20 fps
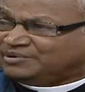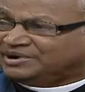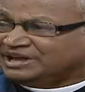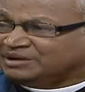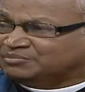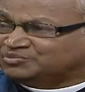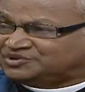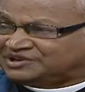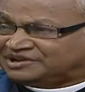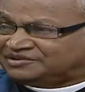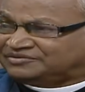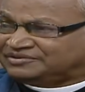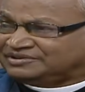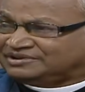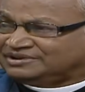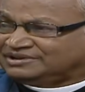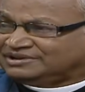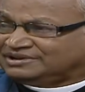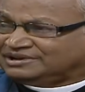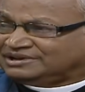David himself,
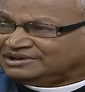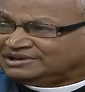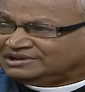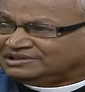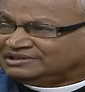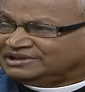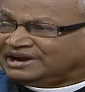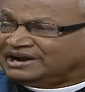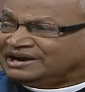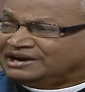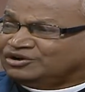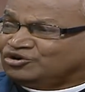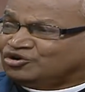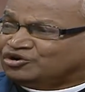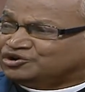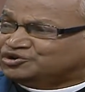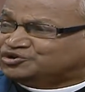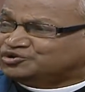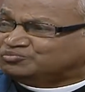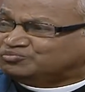they had
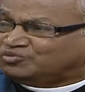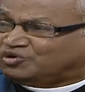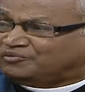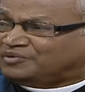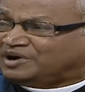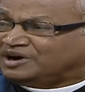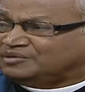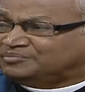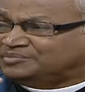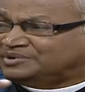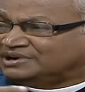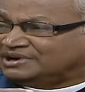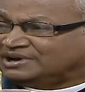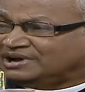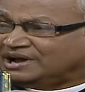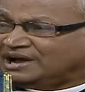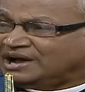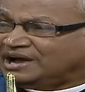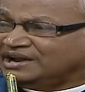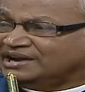gone to Moab
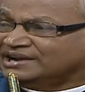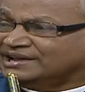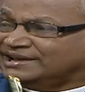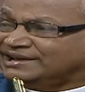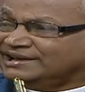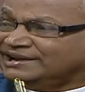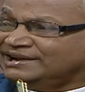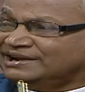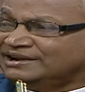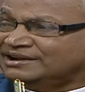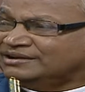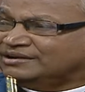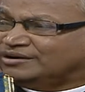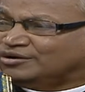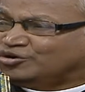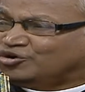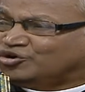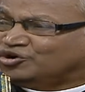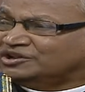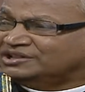and killed
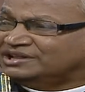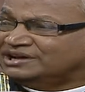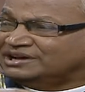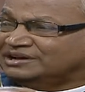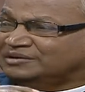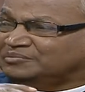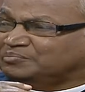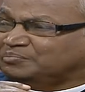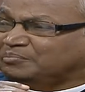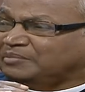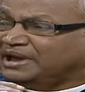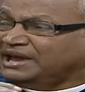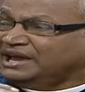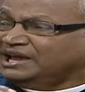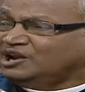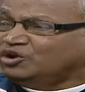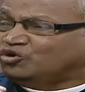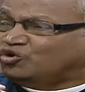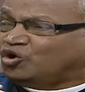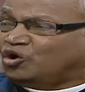all the
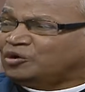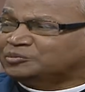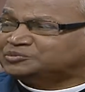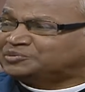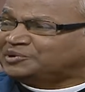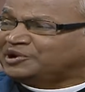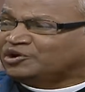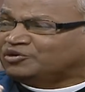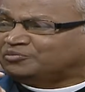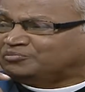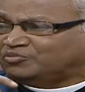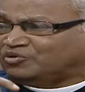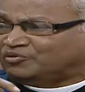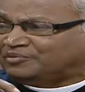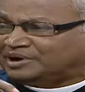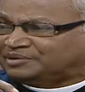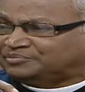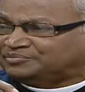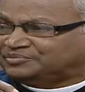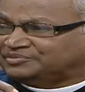male offspring of
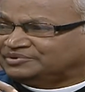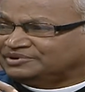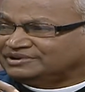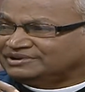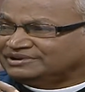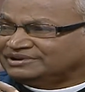Moab.